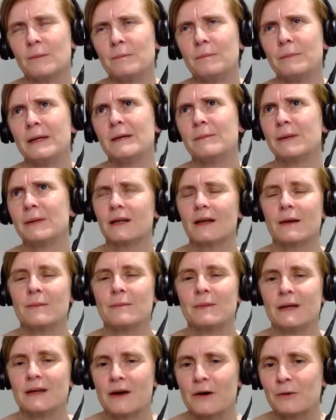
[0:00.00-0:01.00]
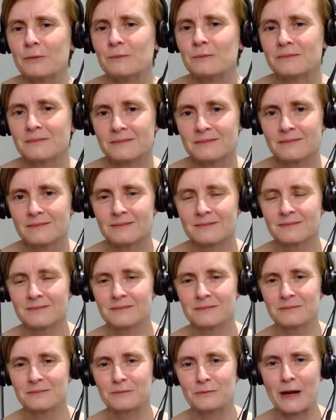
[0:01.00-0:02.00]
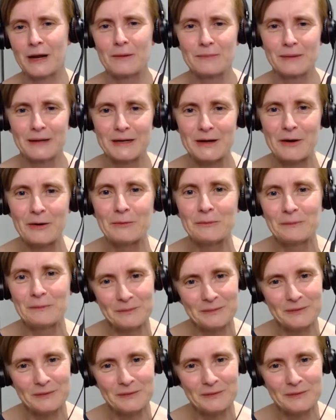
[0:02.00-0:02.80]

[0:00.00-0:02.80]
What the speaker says: be a bit like being home without being home.